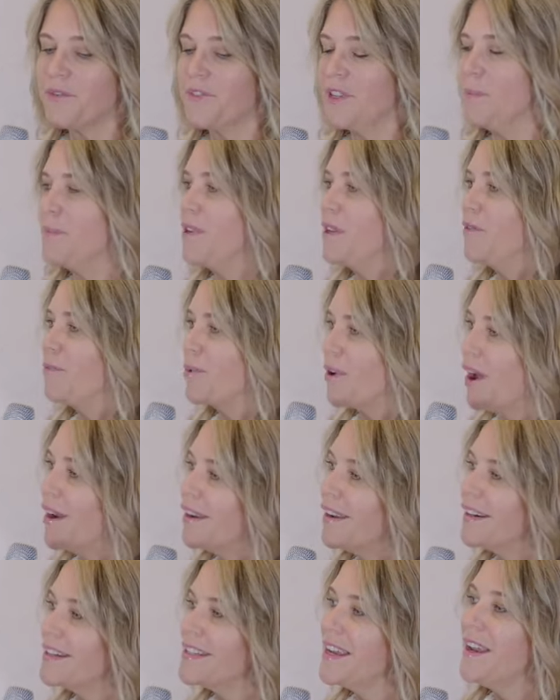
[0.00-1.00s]
VP of
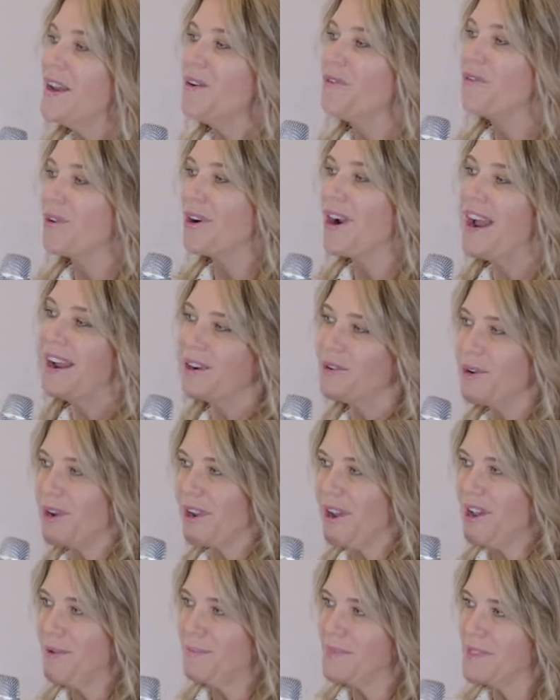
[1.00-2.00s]
Product for Aqua
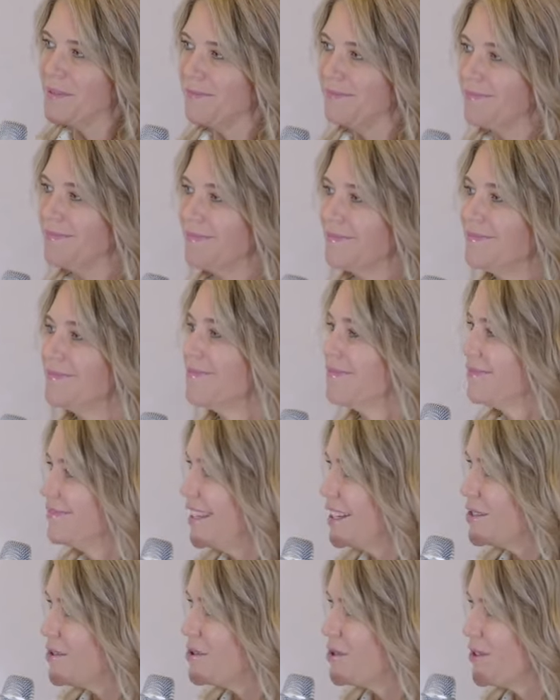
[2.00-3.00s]
Comms.
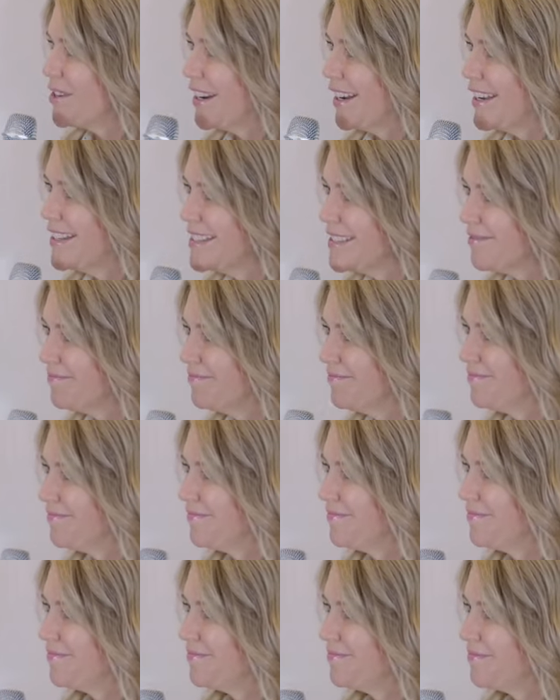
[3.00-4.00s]
Thanks for joining us.
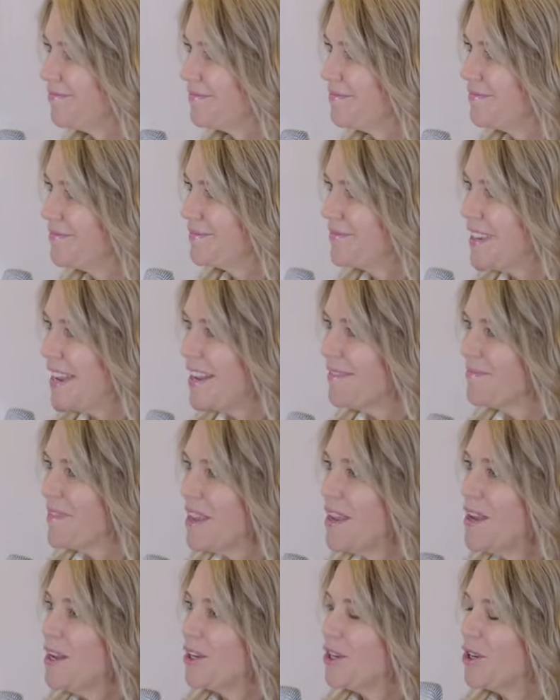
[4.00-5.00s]
Thank you for having me. Yeah.
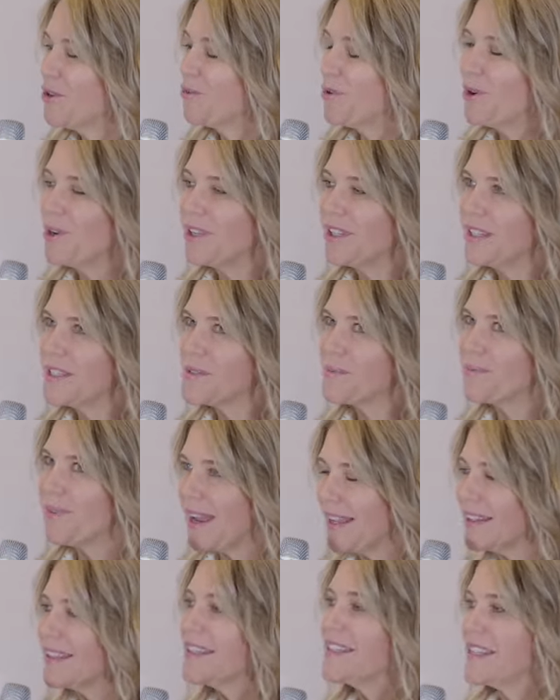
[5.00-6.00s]
yeah. Your role is
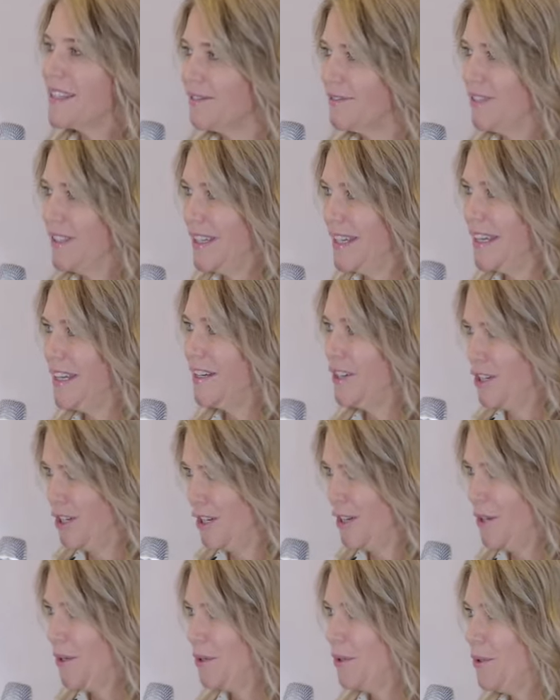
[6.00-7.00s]
relatively
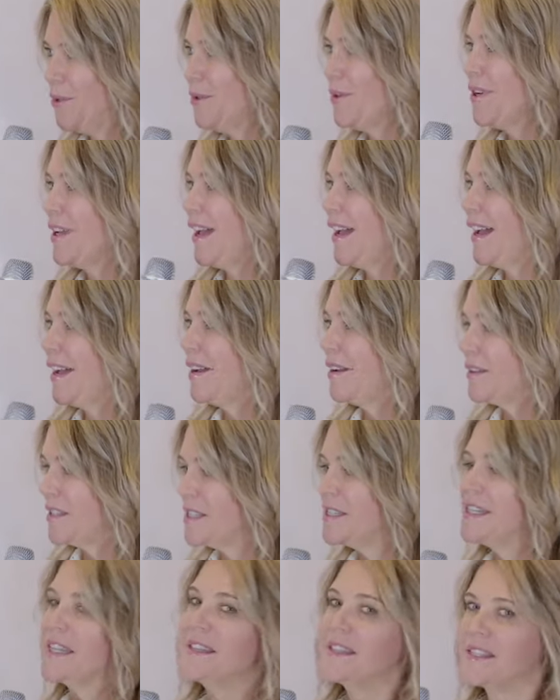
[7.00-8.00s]
new yeah. uh,
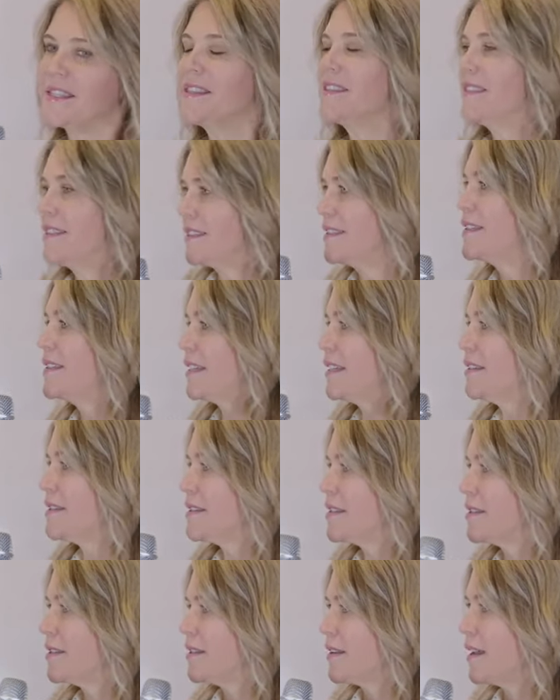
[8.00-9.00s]
since
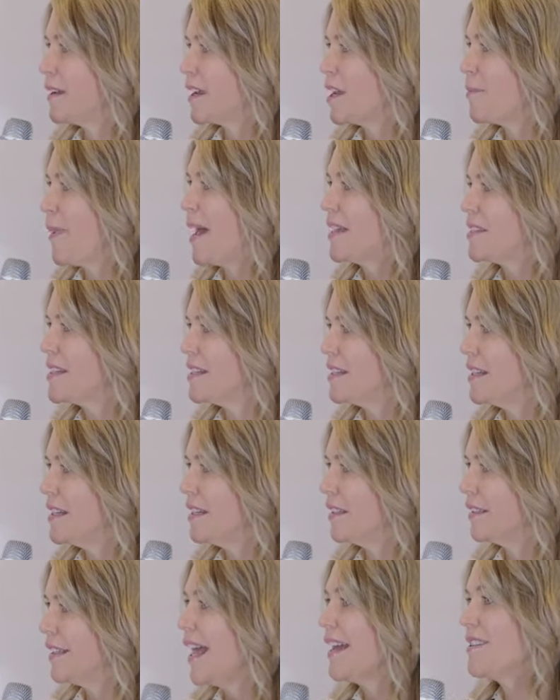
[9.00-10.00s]
since uh,
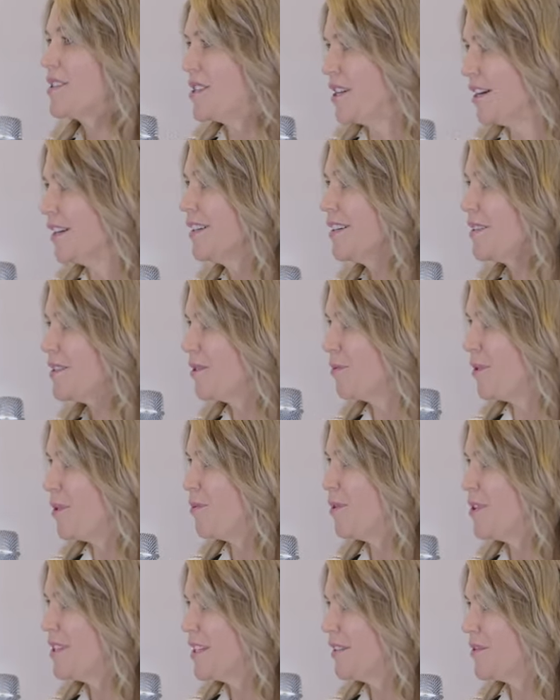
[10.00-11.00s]
capacity last year, so yeah. we
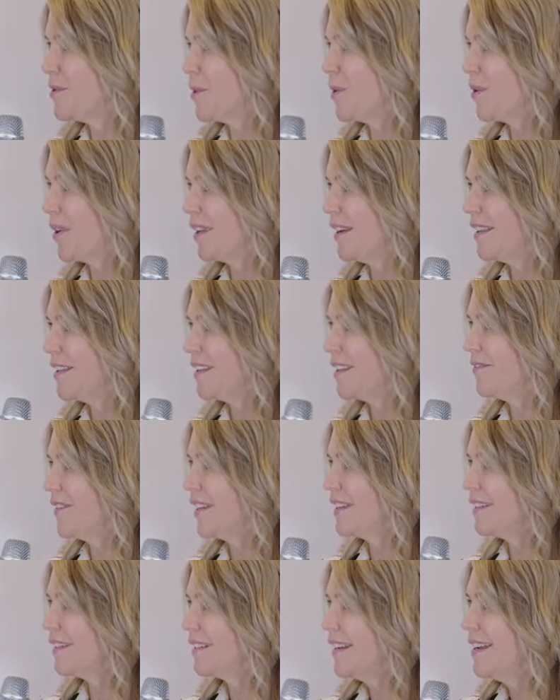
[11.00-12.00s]
wouldn't have spoken at the
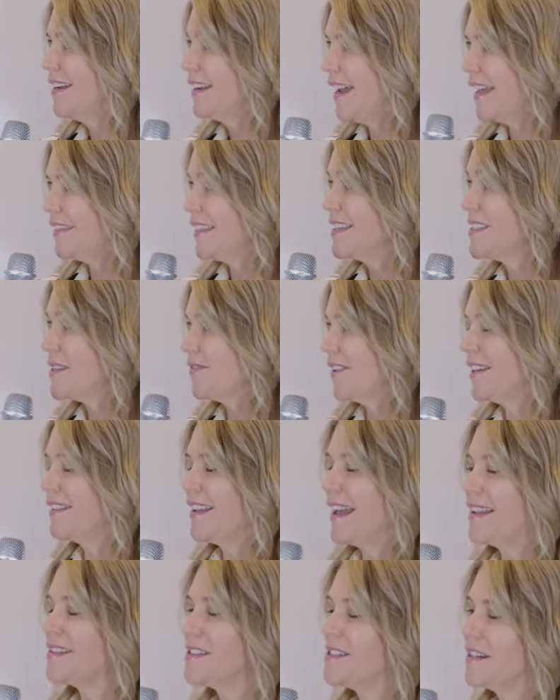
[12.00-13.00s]
event at this event
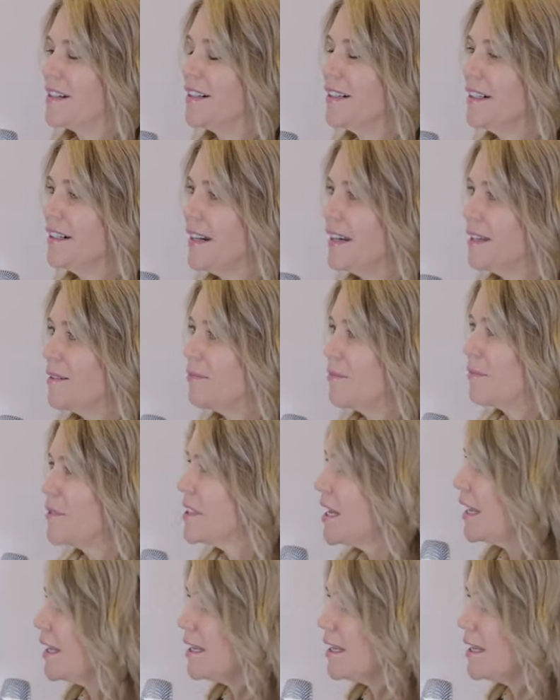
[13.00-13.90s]
last year. Um, tell